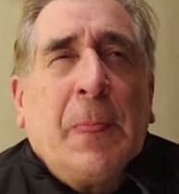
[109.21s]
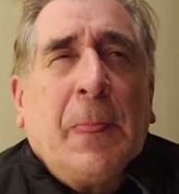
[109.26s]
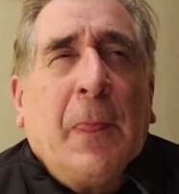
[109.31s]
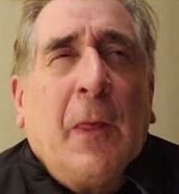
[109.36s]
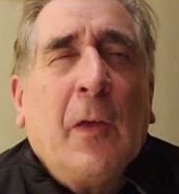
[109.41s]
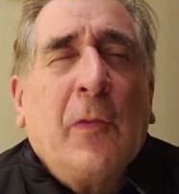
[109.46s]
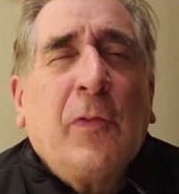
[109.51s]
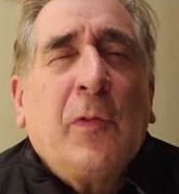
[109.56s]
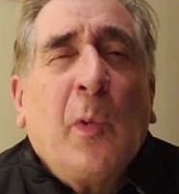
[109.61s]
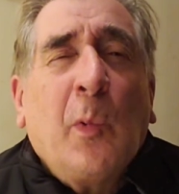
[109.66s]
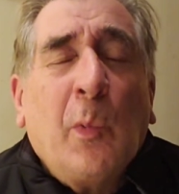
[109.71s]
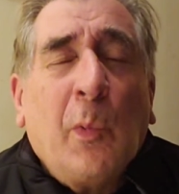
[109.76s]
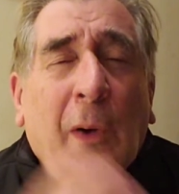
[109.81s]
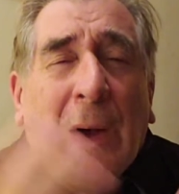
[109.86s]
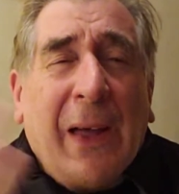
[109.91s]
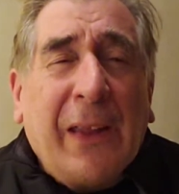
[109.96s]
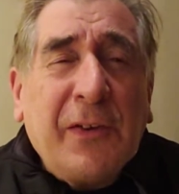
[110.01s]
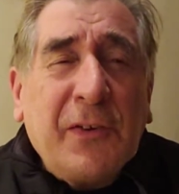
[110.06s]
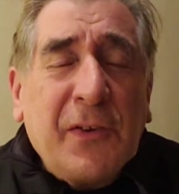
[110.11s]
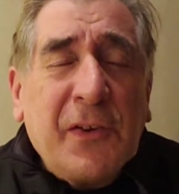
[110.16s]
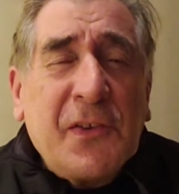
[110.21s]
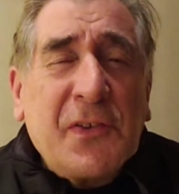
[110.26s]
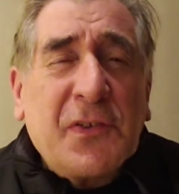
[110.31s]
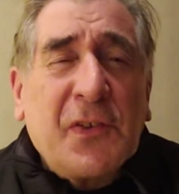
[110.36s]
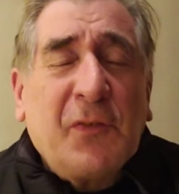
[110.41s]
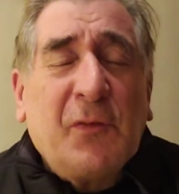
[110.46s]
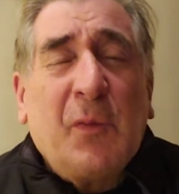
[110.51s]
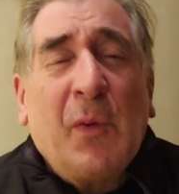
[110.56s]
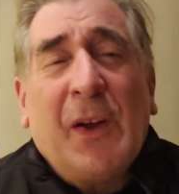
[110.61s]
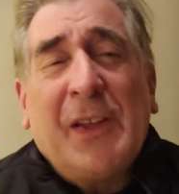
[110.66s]
on the wonders
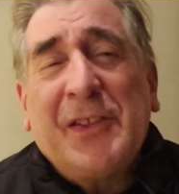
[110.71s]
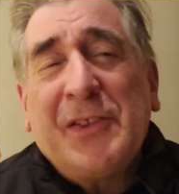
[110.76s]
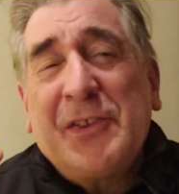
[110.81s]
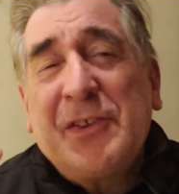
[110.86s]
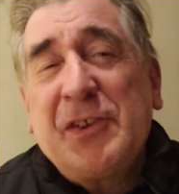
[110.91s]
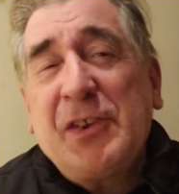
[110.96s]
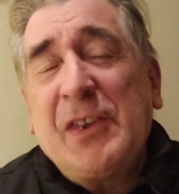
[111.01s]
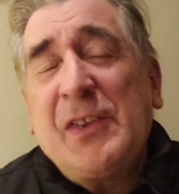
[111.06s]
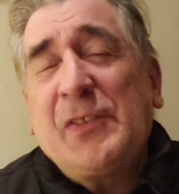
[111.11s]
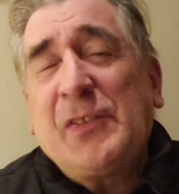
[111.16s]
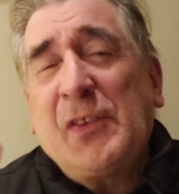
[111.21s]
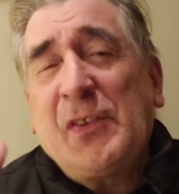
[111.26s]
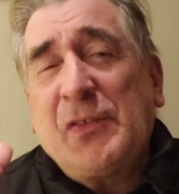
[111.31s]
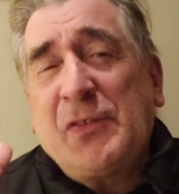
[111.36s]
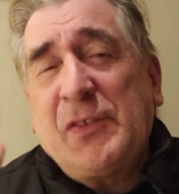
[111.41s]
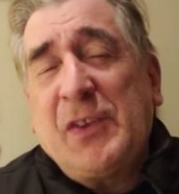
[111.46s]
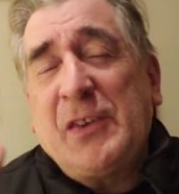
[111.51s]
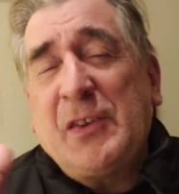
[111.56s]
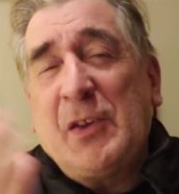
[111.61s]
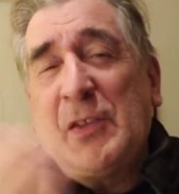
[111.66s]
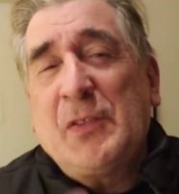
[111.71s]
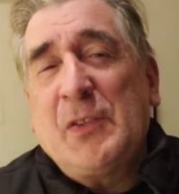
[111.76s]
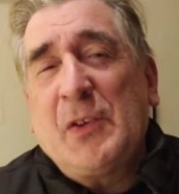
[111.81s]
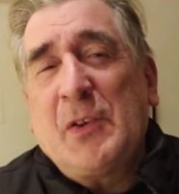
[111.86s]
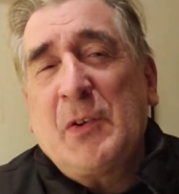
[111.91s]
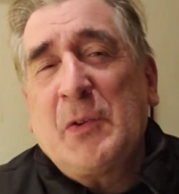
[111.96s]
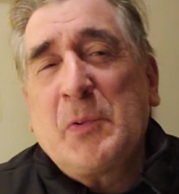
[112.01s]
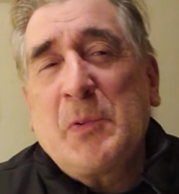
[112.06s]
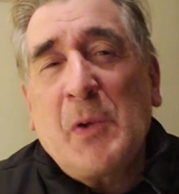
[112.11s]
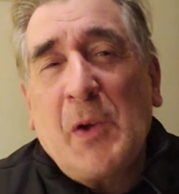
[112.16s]
of what Jesus did on the
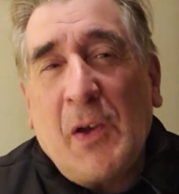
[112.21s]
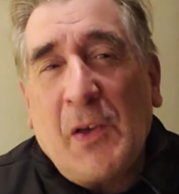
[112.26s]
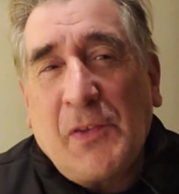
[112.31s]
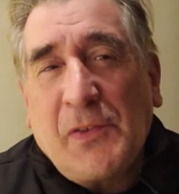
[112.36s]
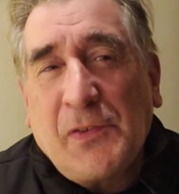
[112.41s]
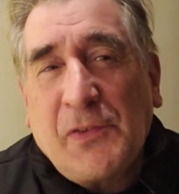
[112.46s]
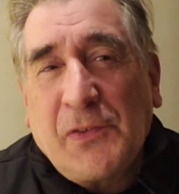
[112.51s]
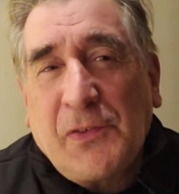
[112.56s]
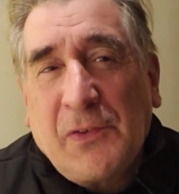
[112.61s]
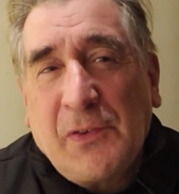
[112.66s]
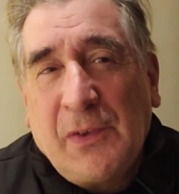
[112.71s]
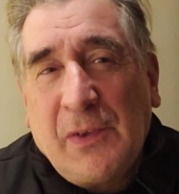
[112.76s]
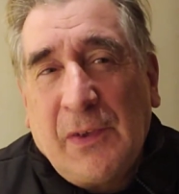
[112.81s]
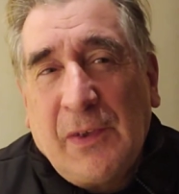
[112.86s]
cross